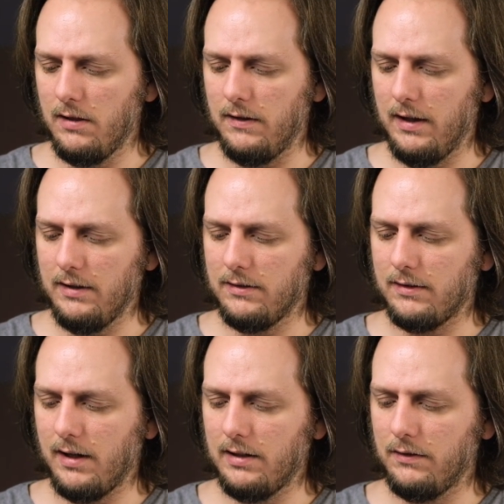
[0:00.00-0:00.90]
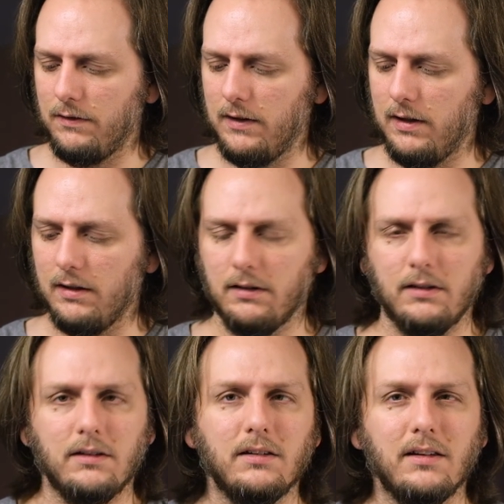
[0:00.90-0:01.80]
The inside of the
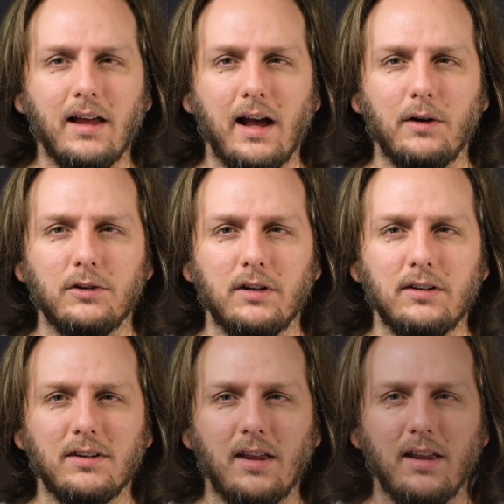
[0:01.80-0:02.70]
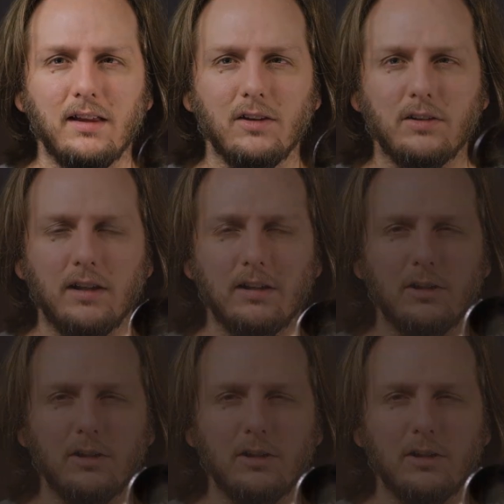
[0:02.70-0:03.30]
housings look like a